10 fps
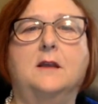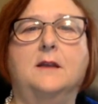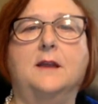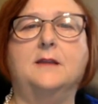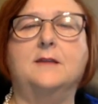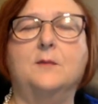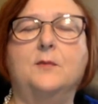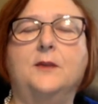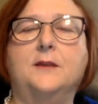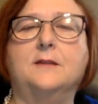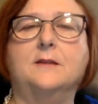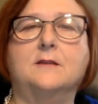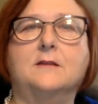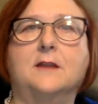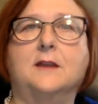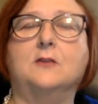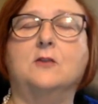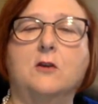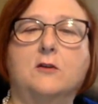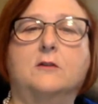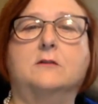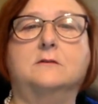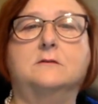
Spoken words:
In some places, it's longer.